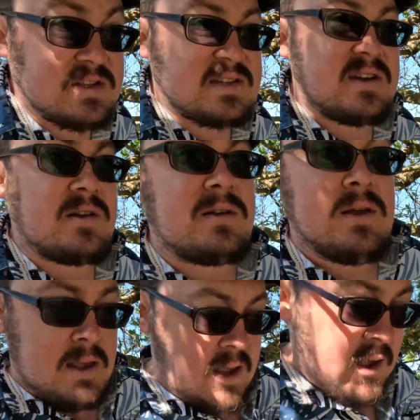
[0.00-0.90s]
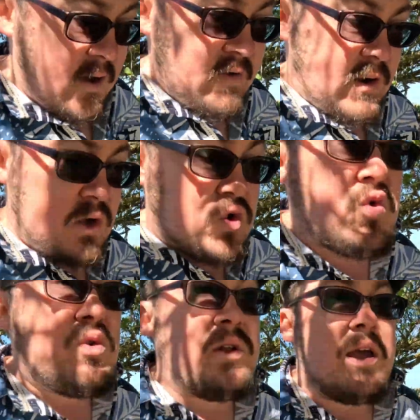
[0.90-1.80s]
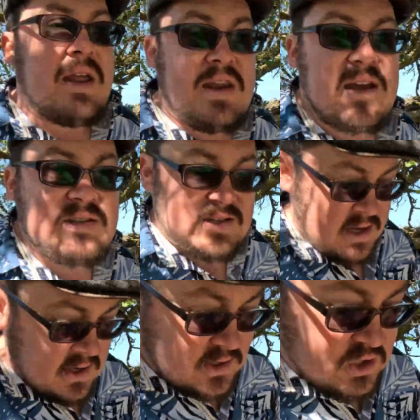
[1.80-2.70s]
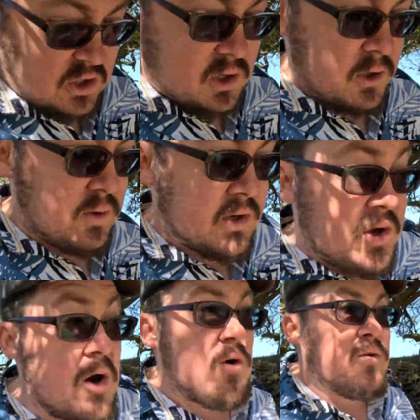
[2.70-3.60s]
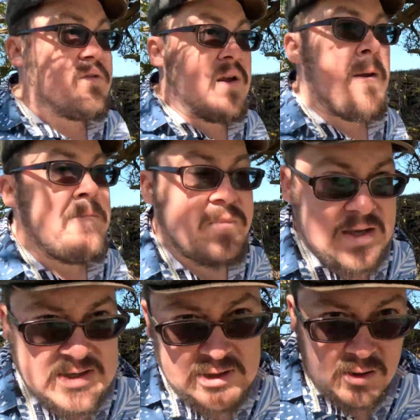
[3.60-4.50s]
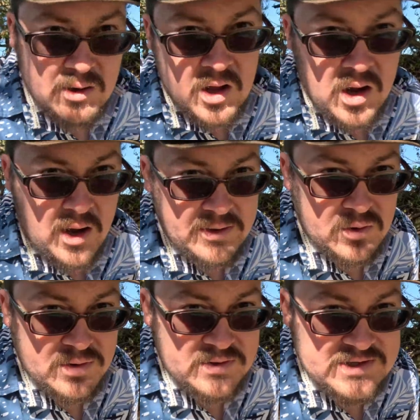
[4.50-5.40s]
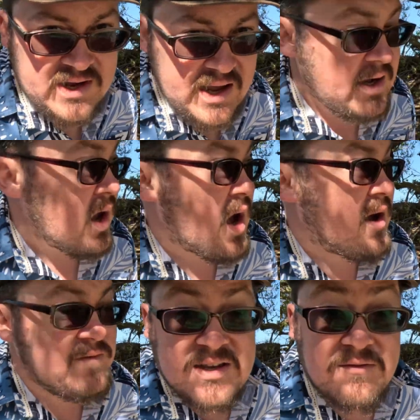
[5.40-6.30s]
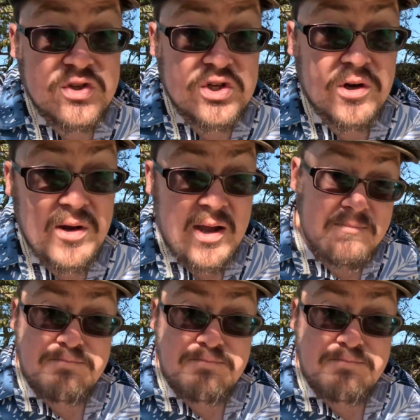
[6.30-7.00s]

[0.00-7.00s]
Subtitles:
still, a very cool and nice secluded cove here on the north side of Devonshire